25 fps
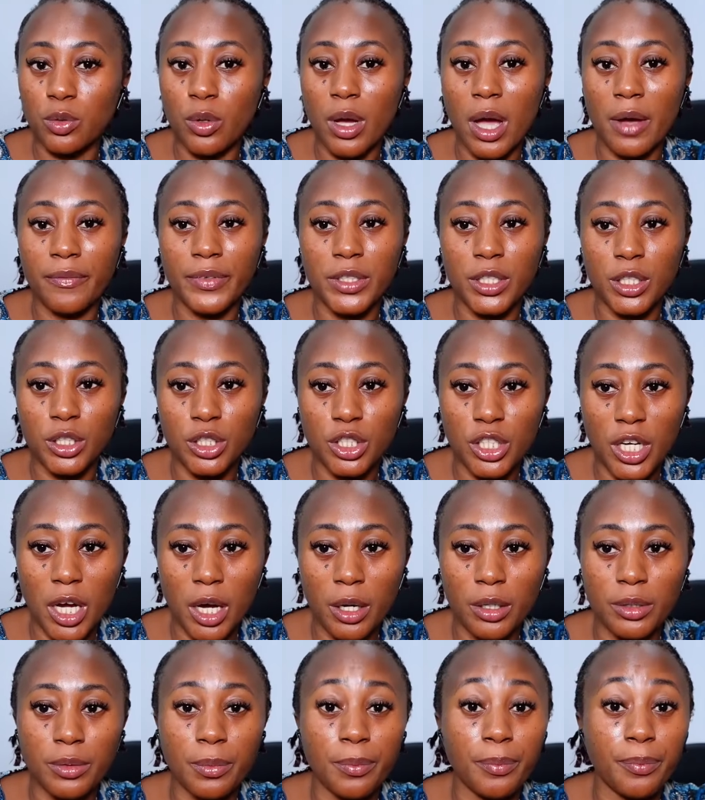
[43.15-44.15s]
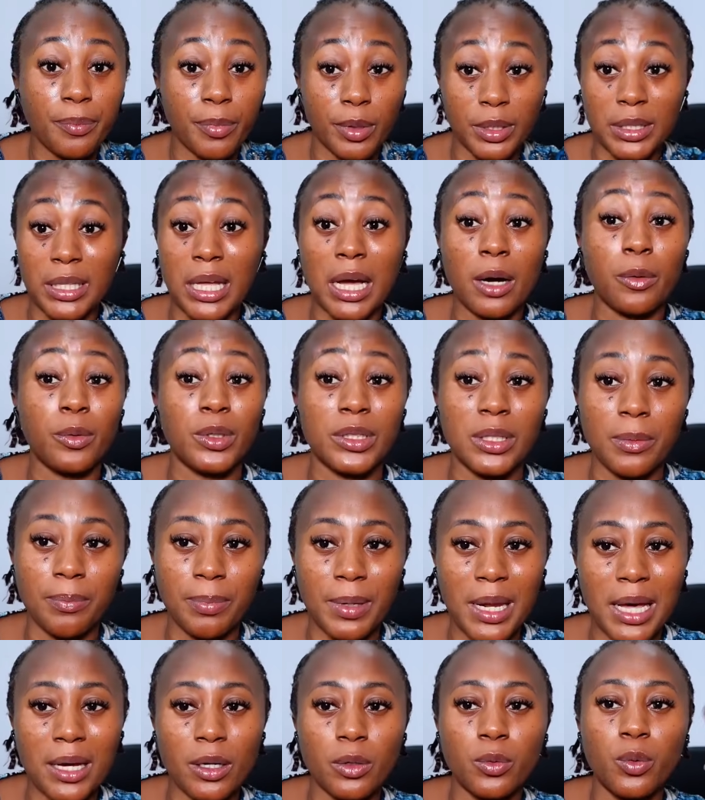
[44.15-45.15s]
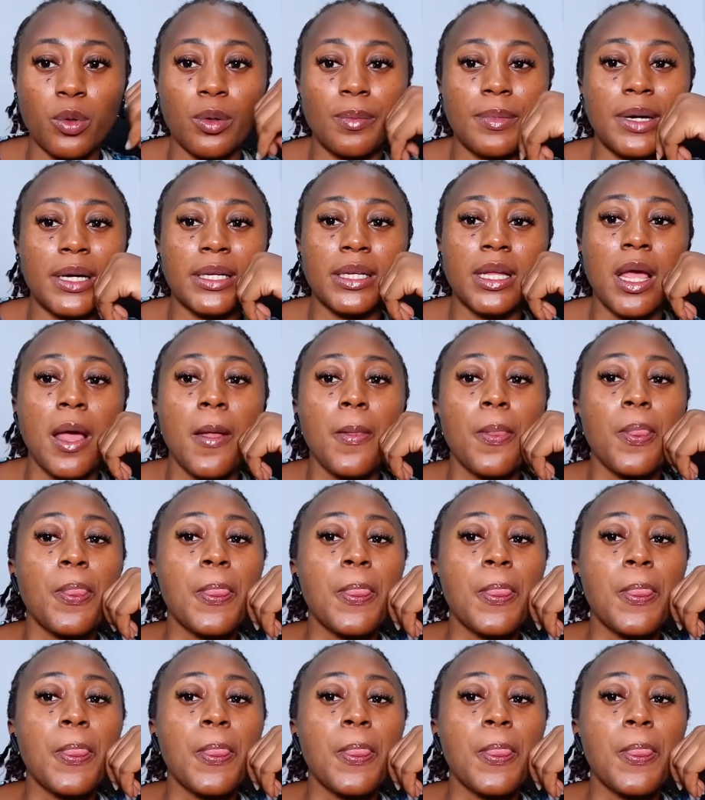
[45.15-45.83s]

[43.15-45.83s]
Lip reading: to having a child, but that was a black woman.